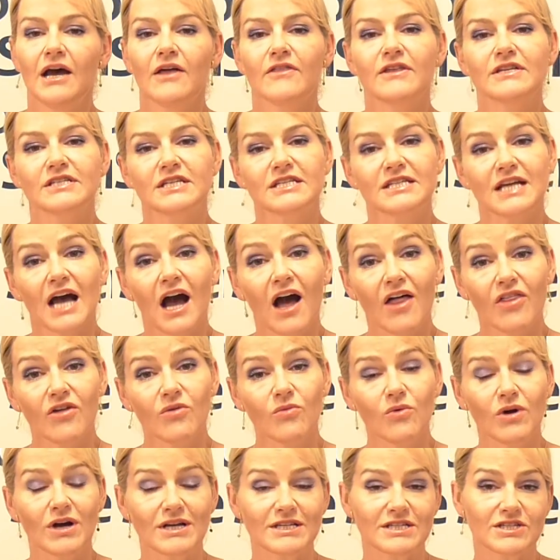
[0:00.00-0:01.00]
This is
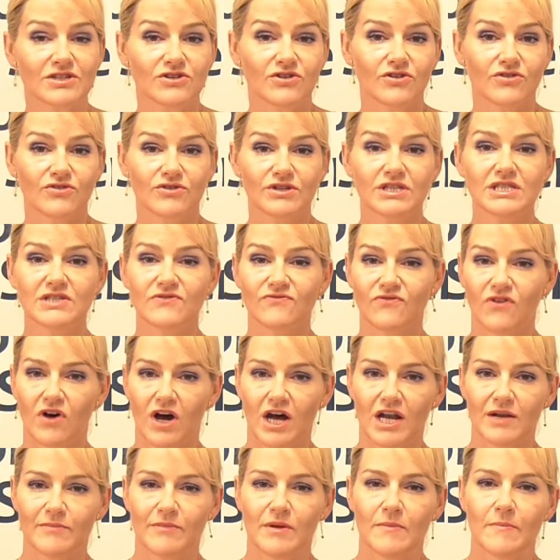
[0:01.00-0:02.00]
otherwise known as
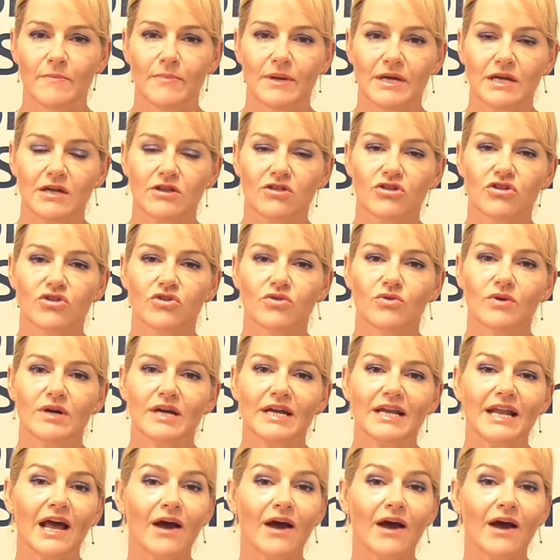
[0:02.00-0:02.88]
vitamin B3.